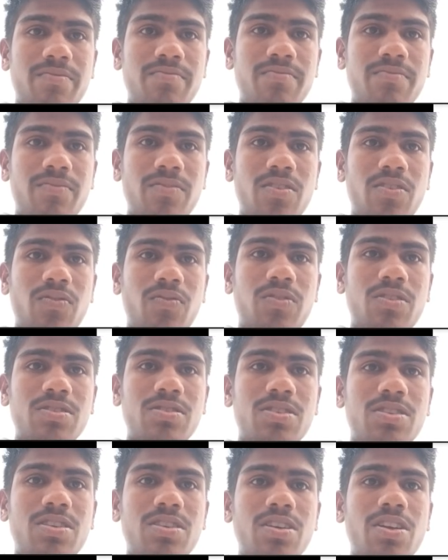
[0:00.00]
First,
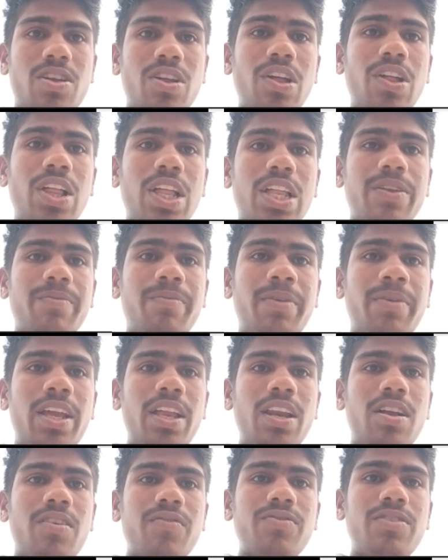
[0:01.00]
mean of
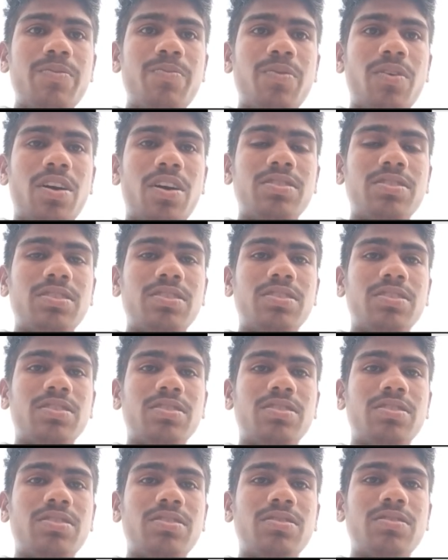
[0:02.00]
the processes.
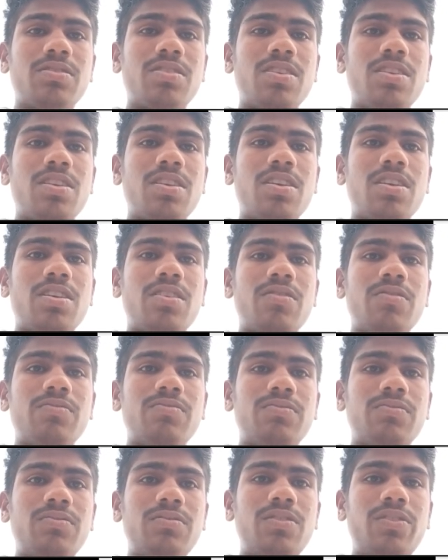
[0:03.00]

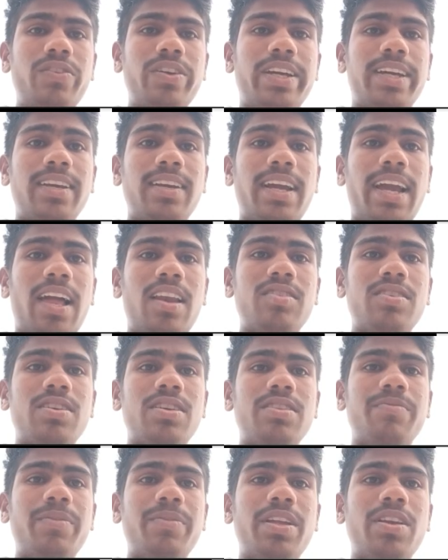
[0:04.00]
You can calculate the mean
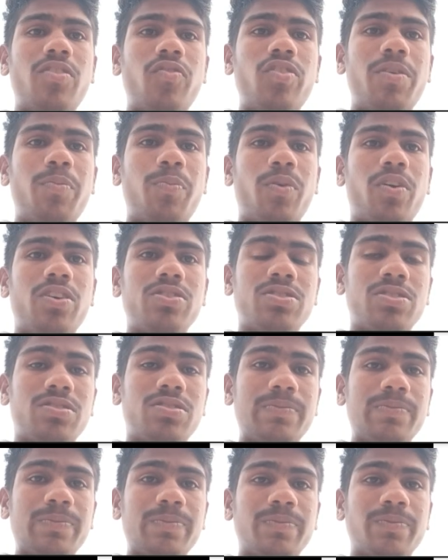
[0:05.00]
of the process.
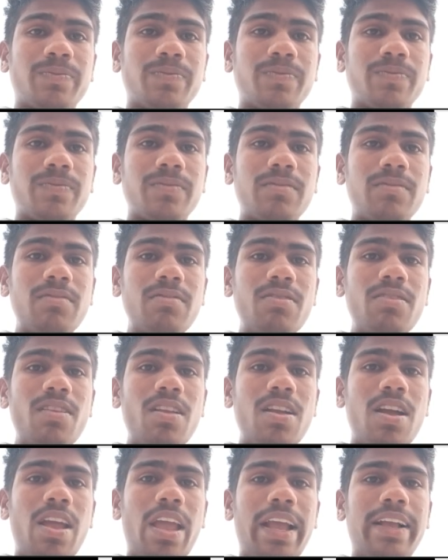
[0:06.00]

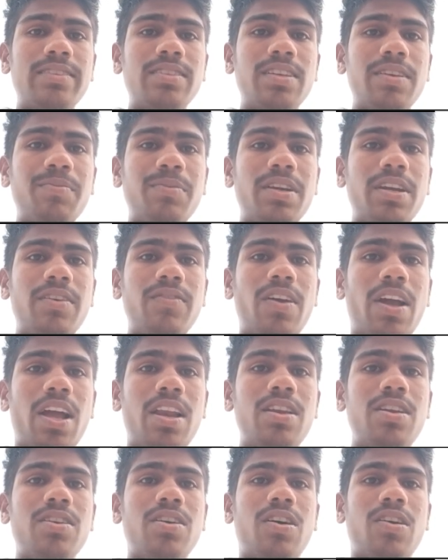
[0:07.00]
Accepted value
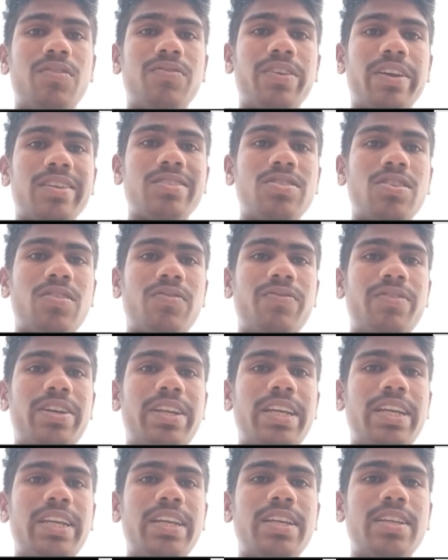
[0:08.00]
of x of t
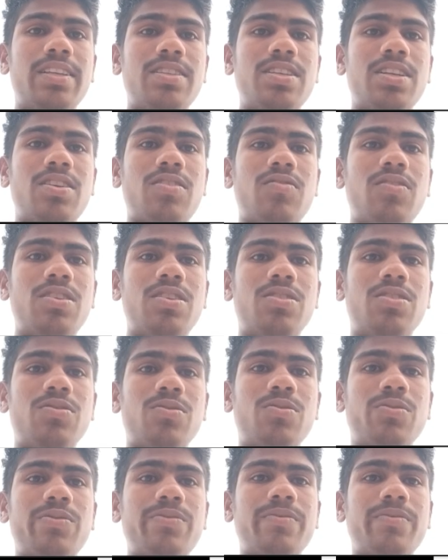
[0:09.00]
is equal to
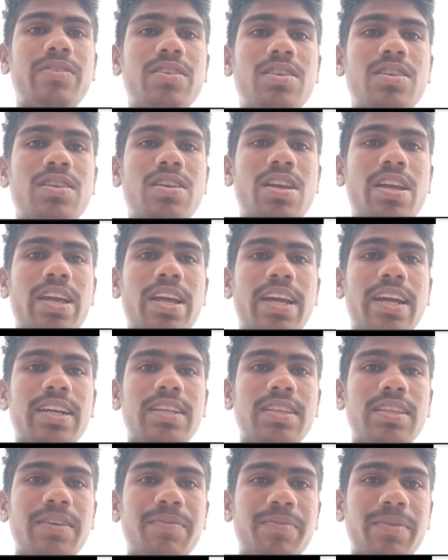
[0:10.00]

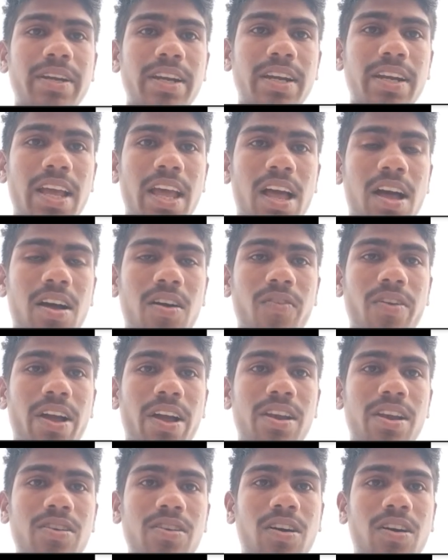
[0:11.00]
accepted value
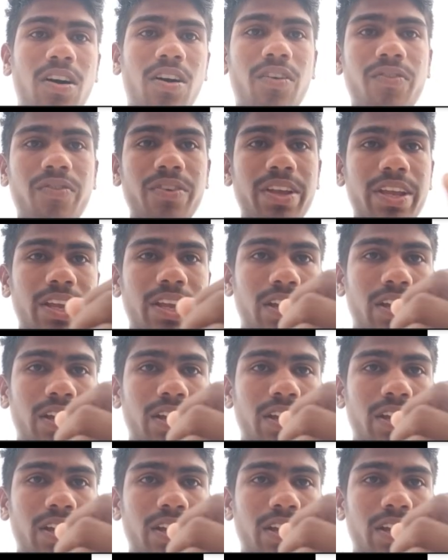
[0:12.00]
of e of